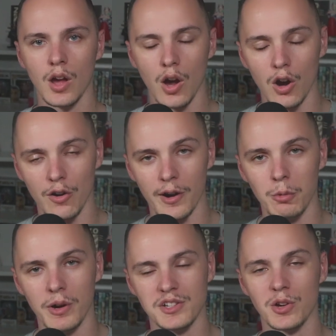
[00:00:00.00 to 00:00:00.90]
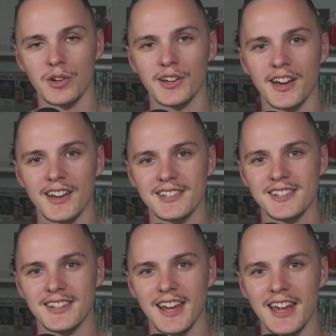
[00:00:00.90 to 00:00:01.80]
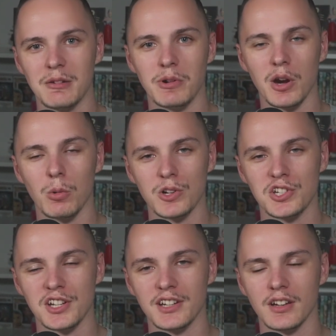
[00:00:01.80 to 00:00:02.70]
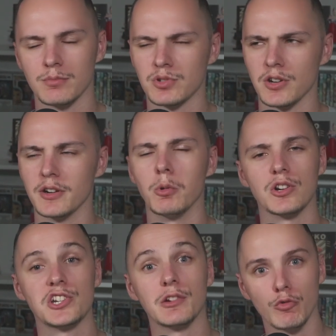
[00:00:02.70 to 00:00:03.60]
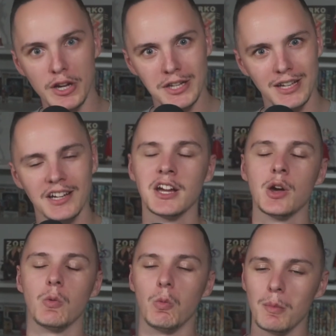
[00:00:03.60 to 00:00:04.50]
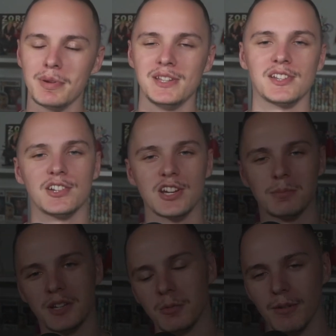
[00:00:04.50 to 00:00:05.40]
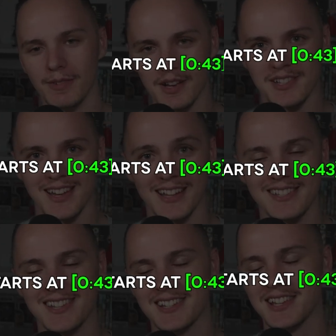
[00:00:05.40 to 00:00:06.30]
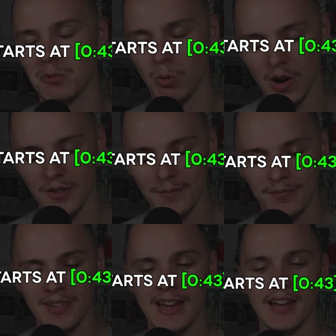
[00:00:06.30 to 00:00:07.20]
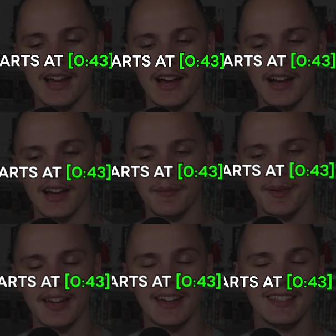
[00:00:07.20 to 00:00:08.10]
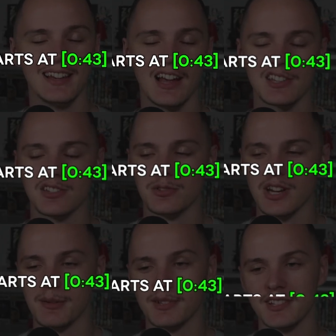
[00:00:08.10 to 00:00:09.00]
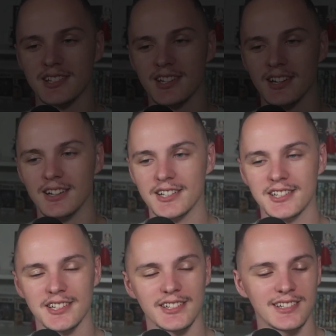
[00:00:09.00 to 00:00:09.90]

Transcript: Alright, what is going on, guys? Today we are reading One Piece chapter 1061. In the last two chapters, gosh.